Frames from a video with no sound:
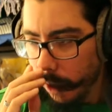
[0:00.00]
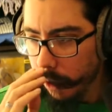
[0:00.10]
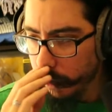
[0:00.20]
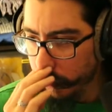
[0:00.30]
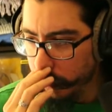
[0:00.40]

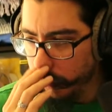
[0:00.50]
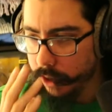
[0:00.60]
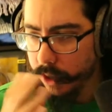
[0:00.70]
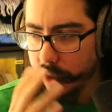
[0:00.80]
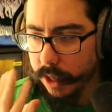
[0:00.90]
It's
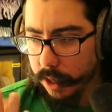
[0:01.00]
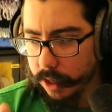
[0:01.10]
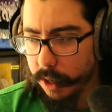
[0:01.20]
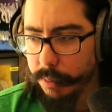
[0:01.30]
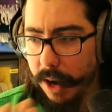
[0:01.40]
a good thing. It's a
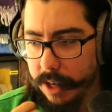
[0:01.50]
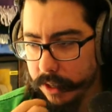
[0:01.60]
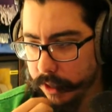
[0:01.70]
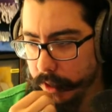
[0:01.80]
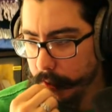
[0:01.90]
good practice
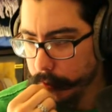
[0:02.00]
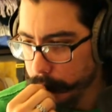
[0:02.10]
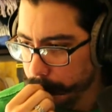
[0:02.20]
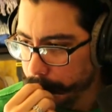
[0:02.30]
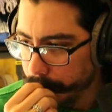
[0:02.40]
to use,
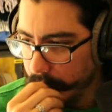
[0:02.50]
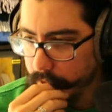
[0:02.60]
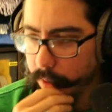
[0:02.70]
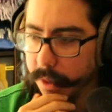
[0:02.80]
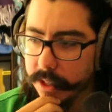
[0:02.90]
because it
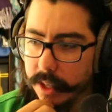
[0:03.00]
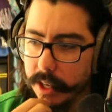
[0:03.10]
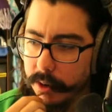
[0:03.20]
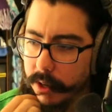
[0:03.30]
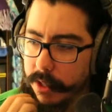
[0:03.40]
depends on
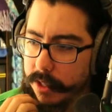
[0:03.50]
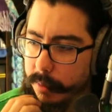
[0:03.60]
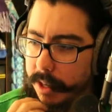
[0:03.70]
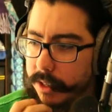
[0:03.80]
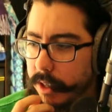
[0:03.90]

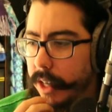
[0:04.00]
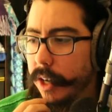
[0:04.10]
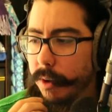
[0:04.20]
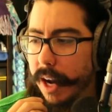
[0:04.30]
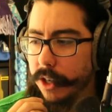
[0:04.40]
the
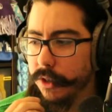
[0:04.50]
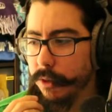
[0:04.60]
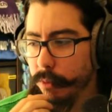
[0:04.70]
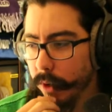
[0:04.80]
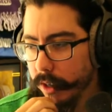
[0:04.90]
interaction you
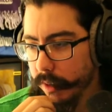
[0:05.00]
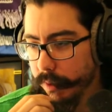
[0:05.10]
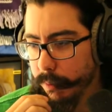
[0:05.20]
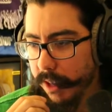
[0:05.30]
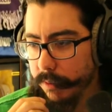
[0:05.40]
want.
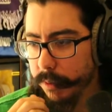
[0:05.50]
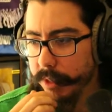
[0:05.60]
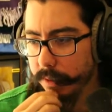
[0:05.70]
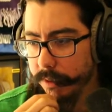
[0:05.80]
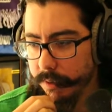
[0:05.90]
Different platforms
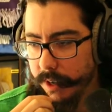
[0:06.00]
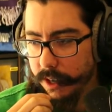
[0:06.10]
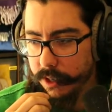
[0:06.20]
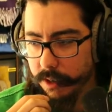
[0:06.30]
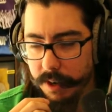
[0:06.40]
have
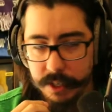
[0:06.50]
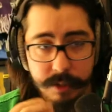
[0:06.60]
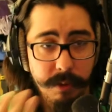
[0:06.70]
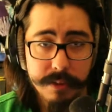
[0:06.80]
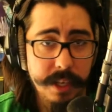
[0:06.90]
different interactions as
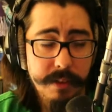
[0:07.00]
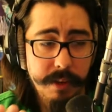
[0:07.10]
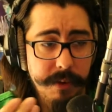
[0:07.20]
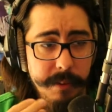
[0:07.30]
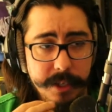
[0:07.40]
well. They
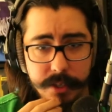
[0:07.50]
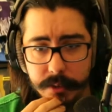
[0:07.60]
very much do.